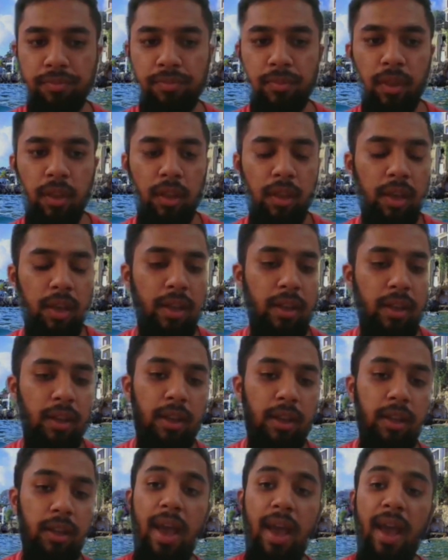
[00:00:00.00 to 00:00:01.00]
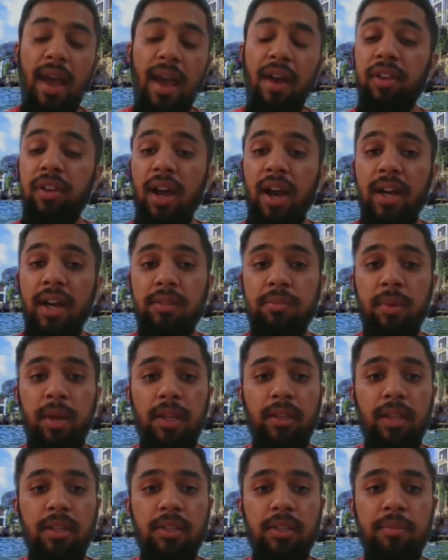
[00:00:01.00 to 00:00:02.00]
in every aspect.
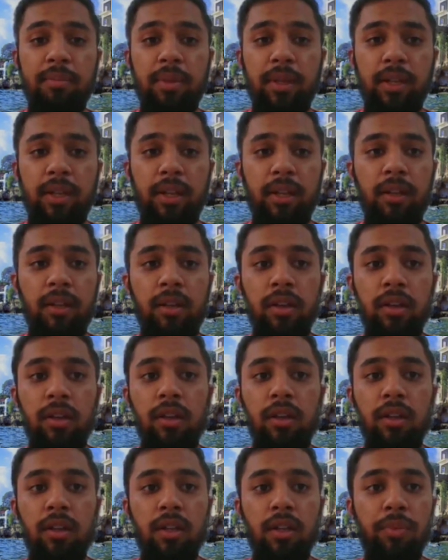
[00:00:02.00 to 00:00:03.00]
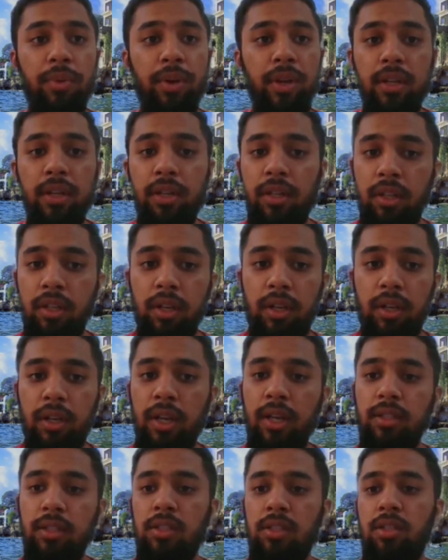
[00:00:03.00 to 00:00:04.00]
Discipline in the way you
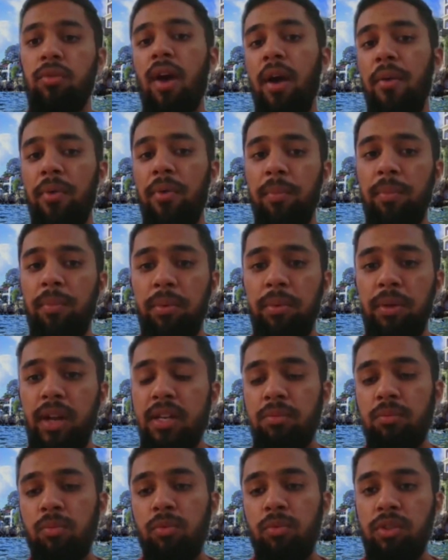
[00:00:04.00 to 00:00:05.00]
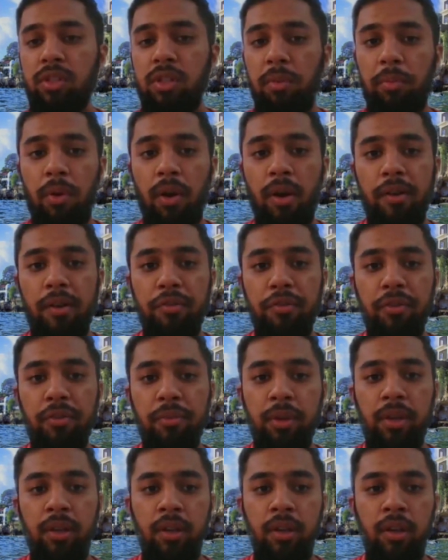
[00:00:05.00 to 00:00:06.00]
interact with people, that's most important for me.
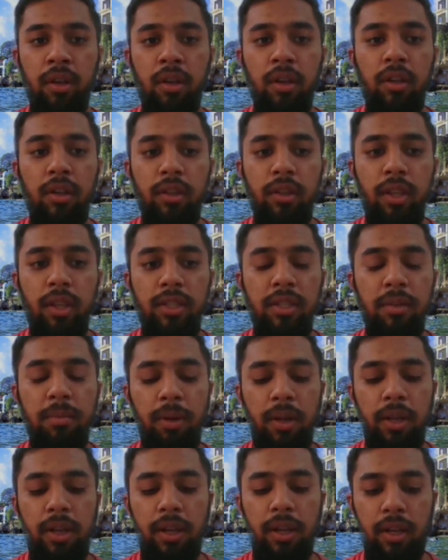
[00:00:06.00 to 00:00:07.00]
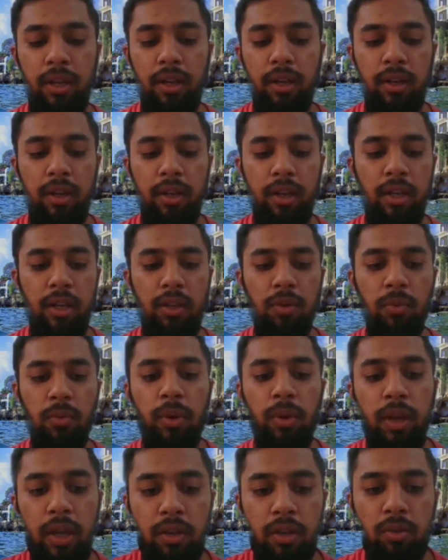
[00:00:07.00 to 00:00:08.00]
Discipline in the way
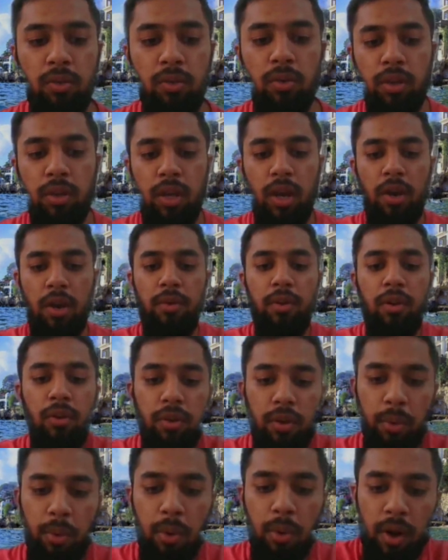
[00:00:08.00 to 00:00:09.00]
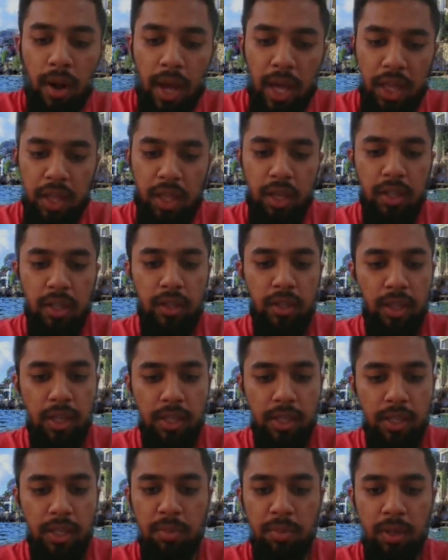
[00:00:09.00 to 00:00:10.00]
you carry out your work ethic.
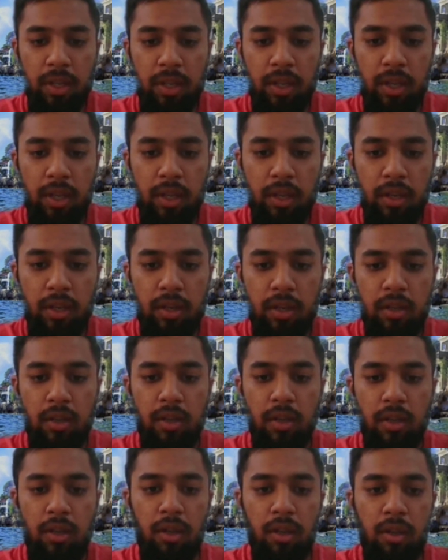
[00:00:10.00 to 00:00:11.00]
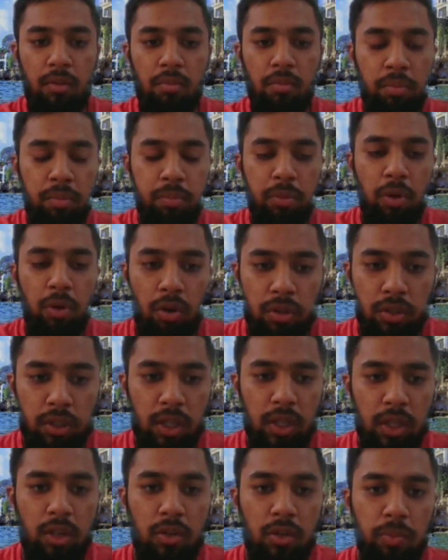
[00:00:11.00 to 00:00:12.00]
Discipline in
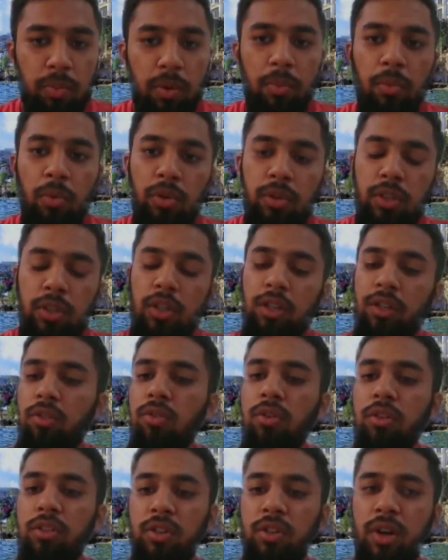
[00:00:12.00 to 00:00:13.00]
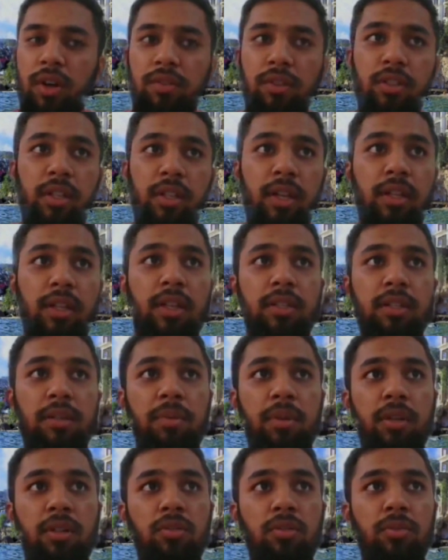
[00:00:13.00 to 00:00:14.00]
continue promoting the goals. You have to stay disciplined
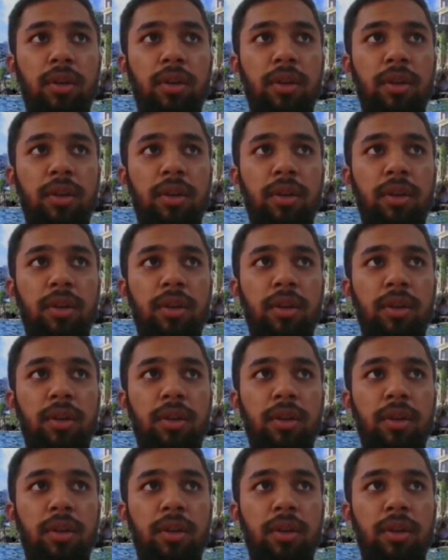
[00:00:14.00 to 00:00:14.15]
to it.